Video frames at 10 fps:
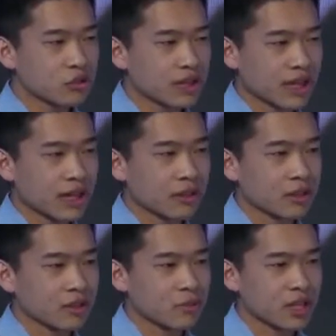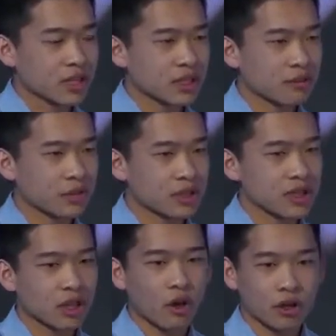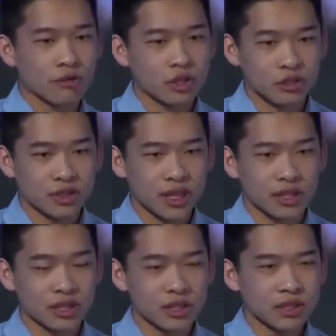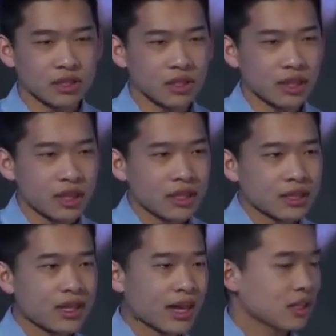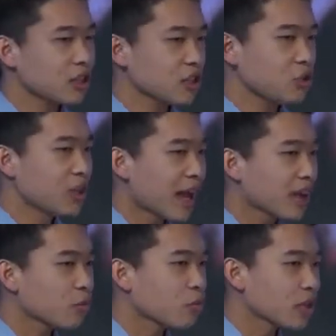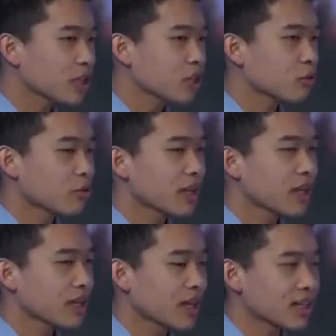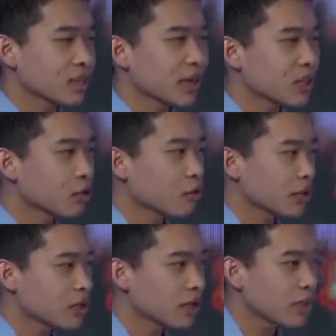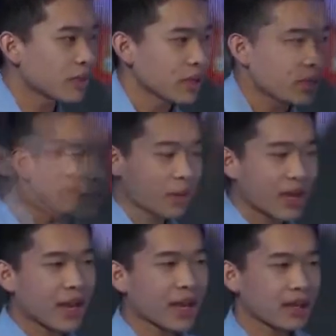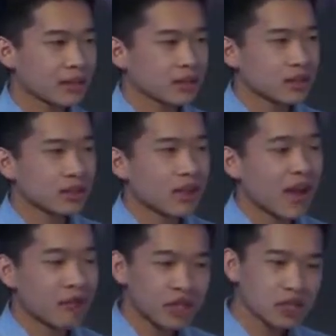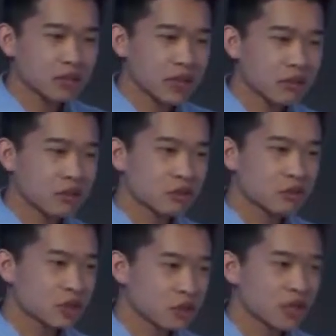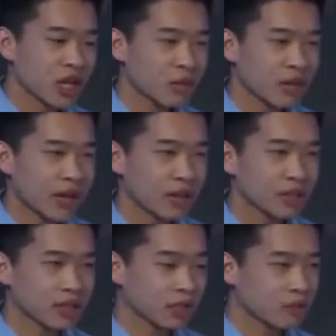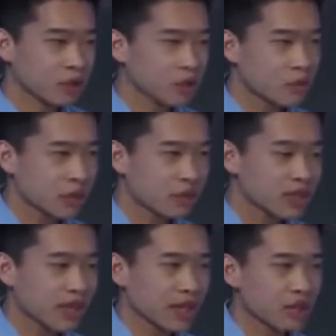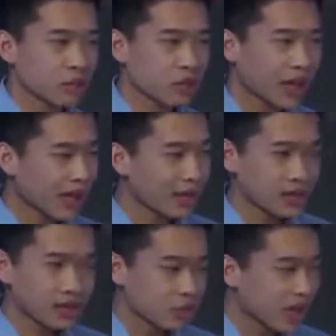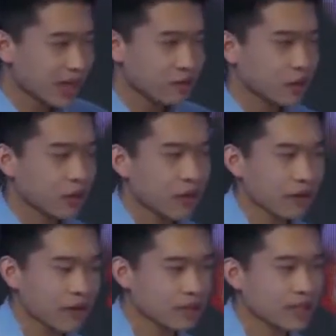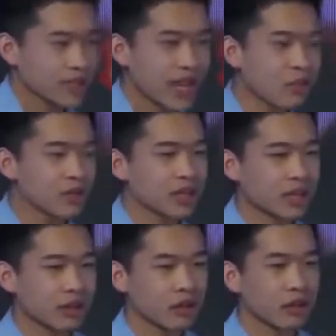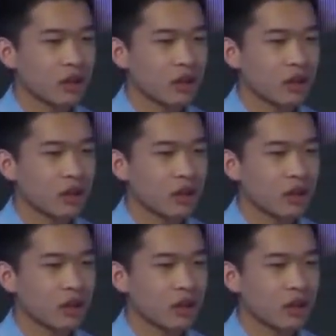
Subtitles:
new data out there, especially in fields like artificial intelligence, that you can't really create a customized curriculum by hand. Every single day there's new research coming out in different research papers, and you can't figure out everything that's happening there.